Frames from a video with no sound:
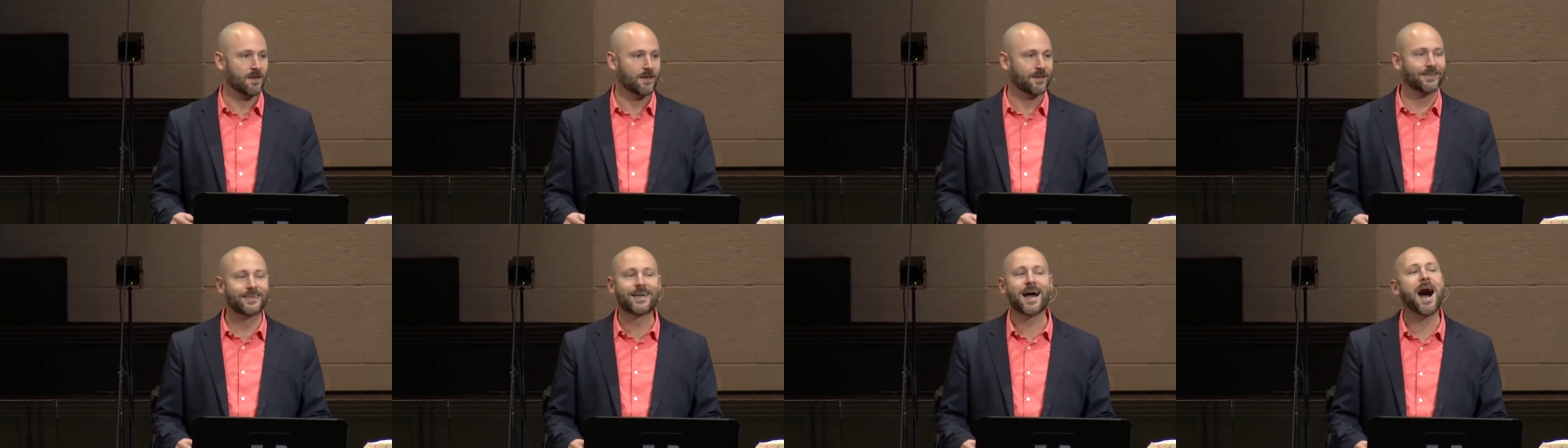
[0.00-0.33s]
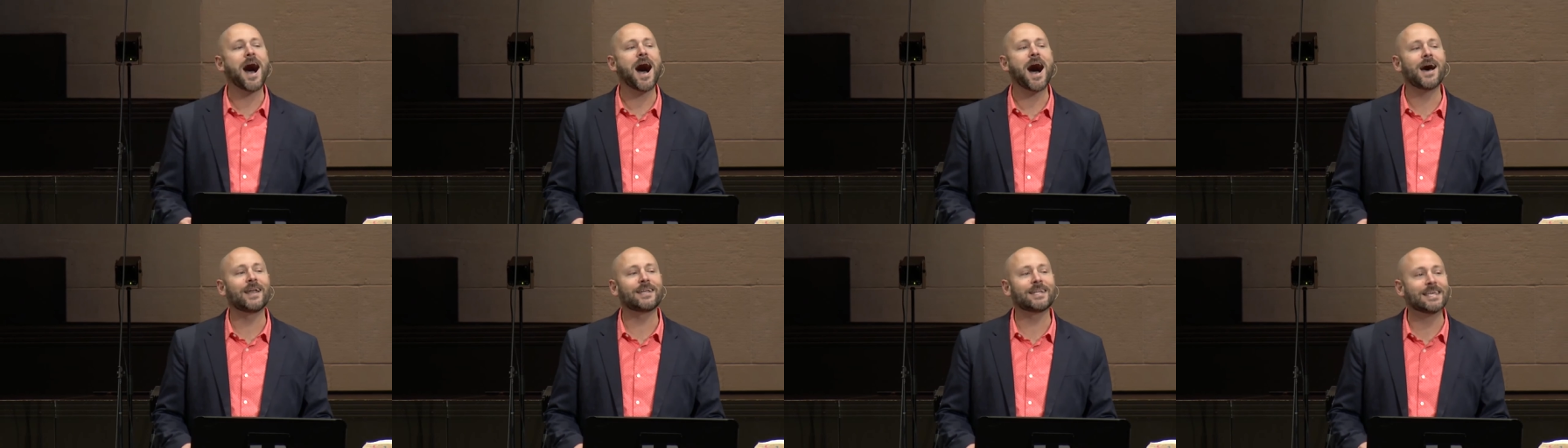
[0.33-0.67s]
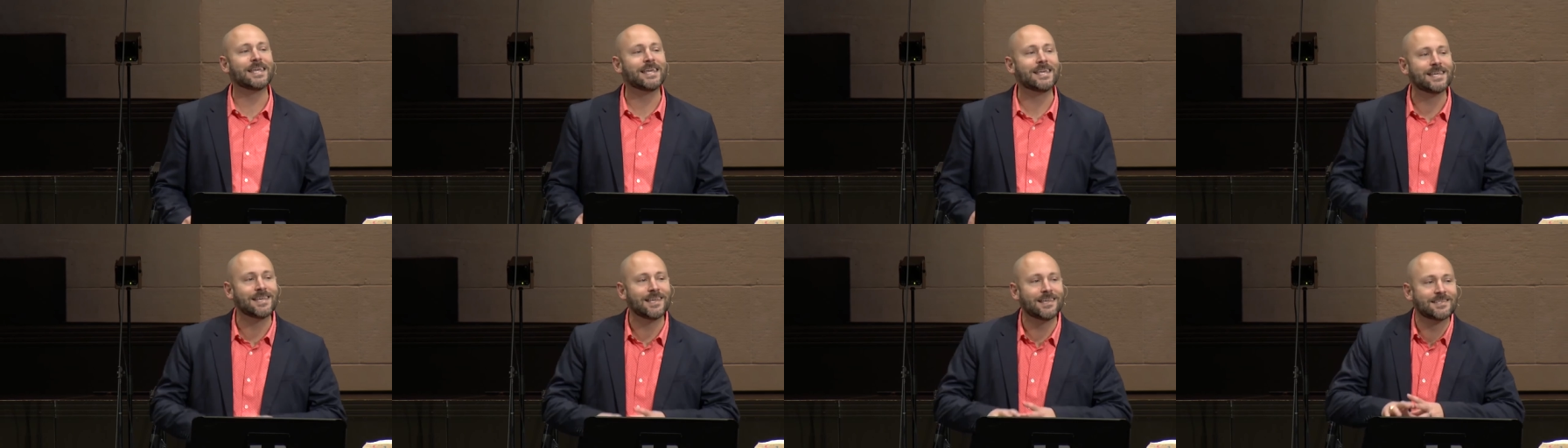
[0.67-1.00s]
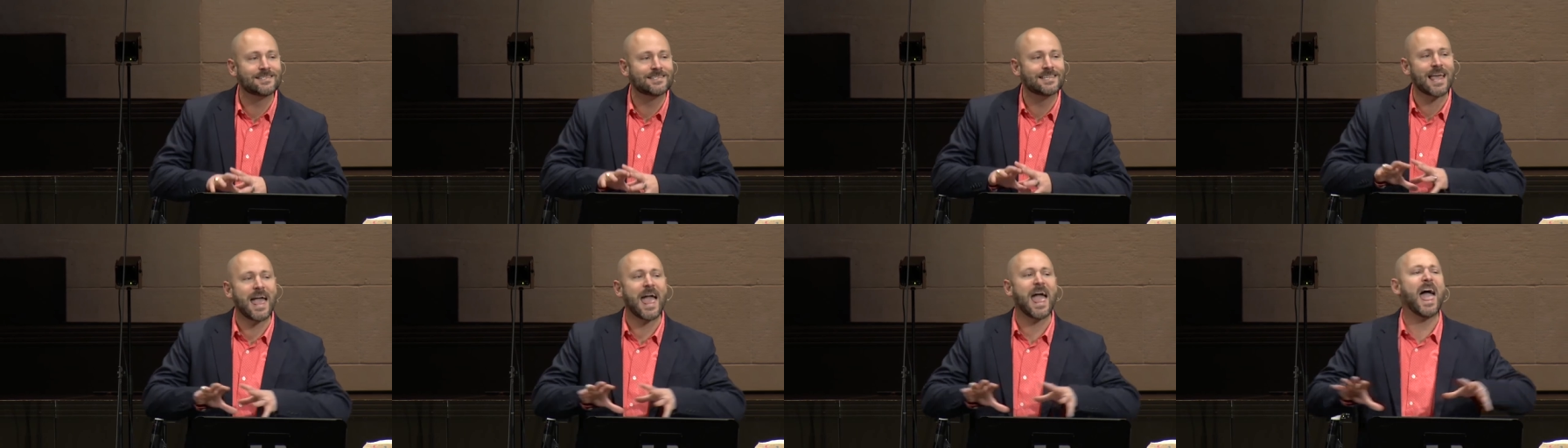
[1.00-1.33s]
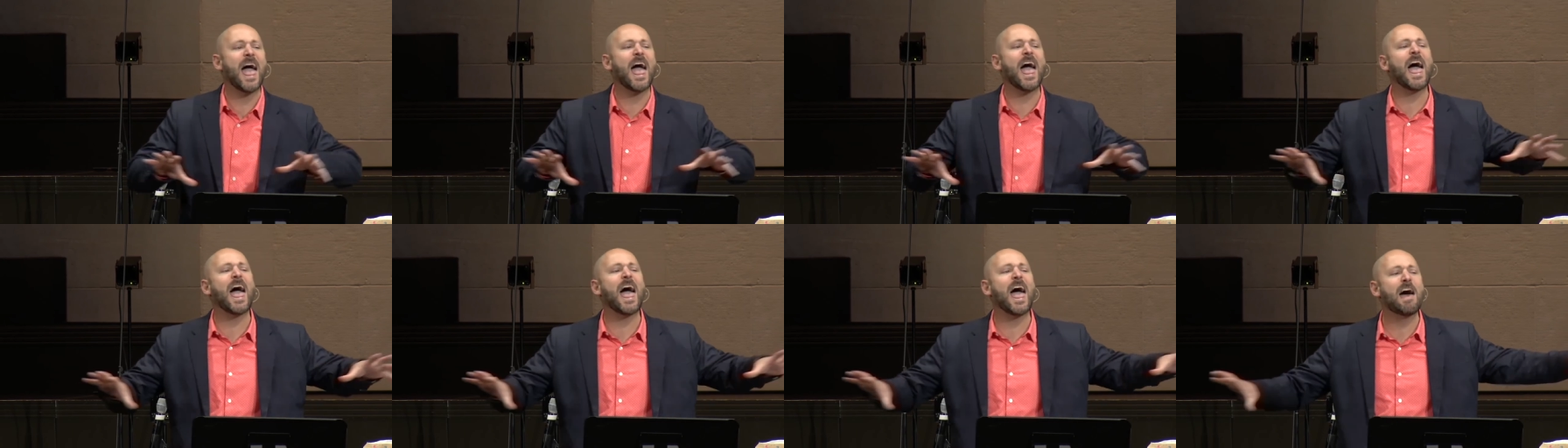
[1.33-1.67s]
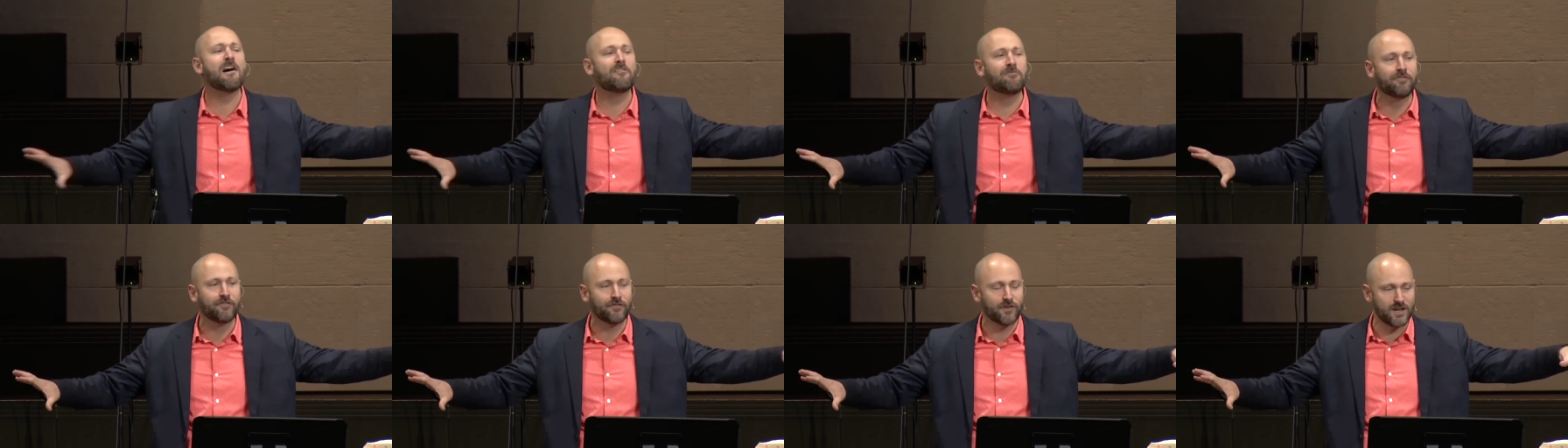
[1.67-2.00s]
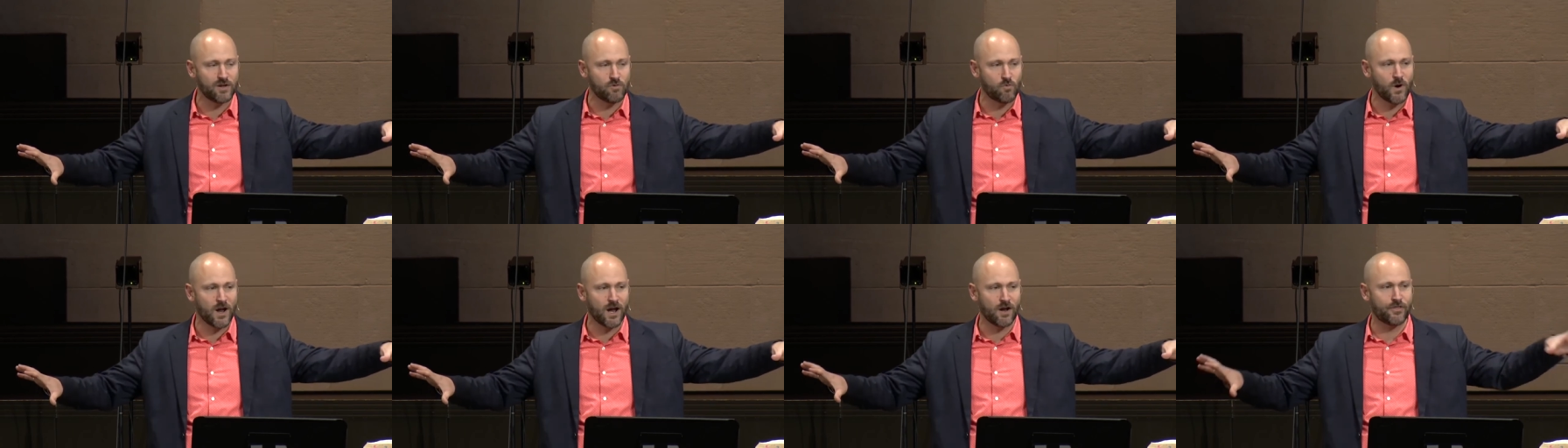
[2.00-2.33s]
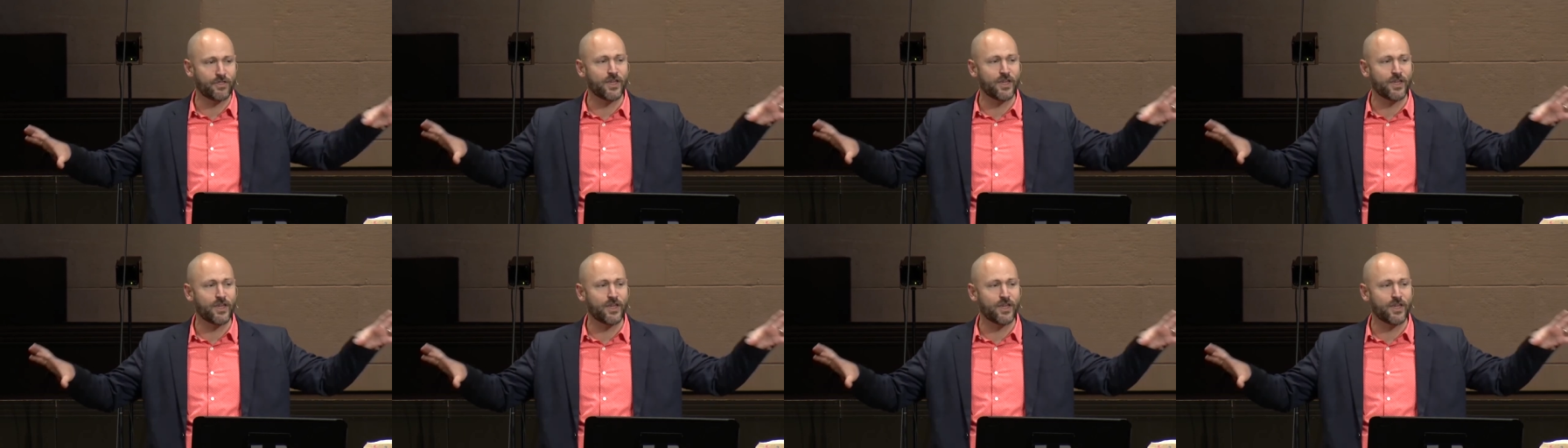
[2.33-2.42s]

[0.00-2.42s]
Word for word: God is everywhere.